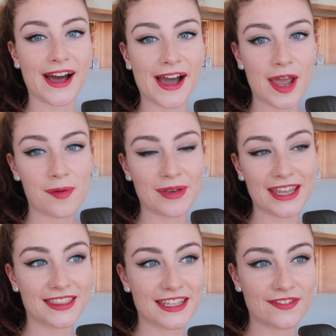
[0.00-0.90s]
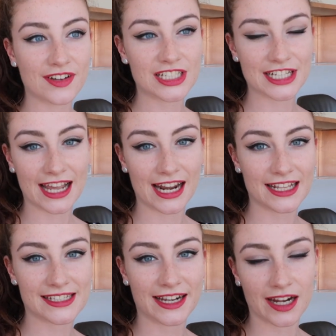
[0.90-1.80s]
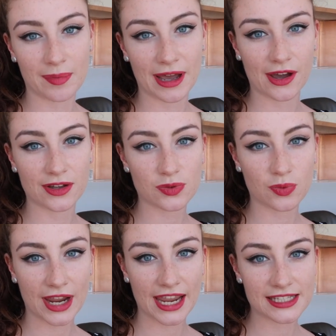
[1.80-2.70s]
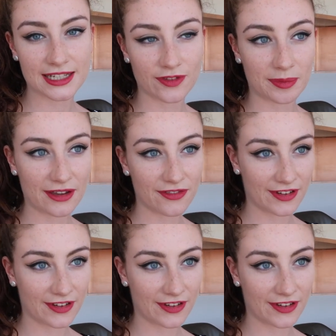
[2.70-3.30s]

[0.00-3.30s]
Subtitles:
I'm in the Virgin Atlantic Clubhouse waiting for my